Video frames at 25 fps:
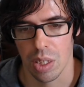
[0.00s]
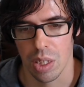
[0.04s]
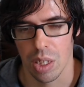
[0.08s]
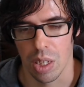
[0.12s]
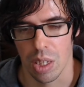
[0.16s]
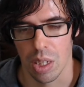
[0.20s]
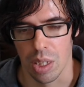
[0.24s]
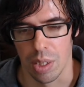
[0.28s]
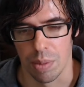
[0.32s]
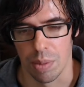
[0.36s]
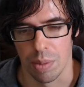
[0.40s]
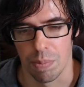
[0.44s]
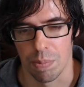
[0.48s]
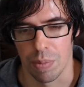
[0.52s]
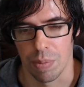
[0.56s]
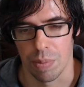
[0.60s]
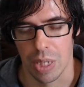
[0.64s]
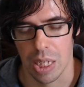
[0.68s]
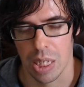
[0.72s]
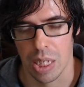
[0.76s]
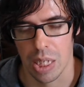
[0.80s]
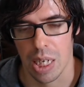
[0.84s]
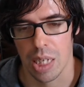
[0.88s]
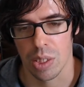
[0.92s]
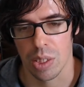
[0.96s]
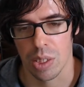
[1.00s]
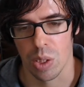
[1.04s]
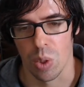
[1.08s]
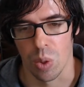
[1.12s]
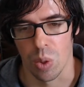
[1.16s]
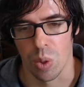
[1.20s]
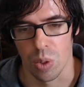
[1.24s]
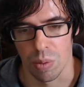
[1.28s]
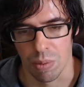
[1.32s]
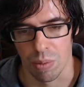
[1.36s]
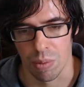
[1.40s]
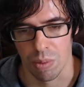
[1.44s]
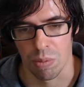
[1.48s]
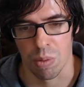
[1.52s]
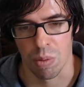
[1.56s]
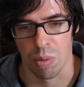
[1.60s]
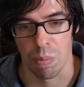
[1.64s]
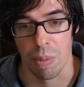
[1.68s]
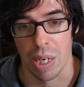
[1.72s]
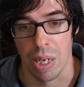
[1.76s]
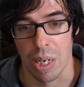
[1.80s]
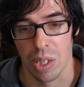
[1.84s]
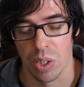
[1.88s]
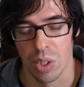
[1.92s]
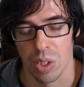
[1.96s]
it has a lot of
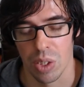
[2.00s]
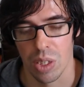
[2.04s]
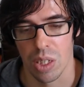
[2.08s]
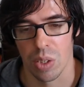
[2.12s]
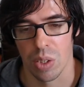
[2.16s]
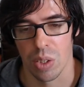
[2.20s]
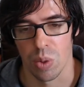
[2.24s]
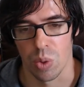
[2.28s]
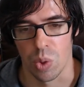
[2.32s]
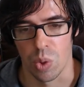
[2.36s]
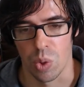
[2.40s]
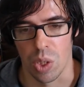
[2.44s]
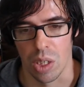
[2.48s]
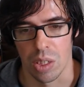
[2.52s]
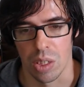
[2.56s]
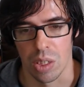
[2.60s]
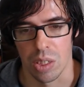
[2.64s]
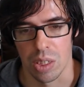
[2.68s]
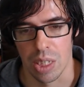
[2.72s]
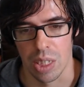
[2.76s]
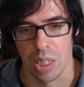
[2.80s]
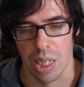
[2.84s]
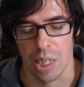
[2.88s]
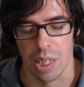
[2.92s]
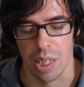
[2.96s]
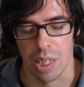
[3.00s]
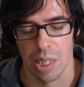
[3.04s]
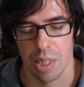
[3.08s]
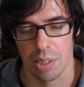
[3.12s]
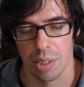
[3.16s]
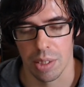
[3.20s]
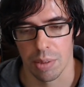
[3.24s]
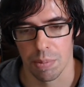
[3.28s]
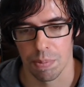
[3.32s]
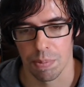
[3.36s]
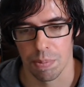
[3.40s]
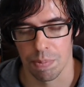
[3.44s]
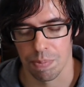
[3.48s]
information that you're trying to take in,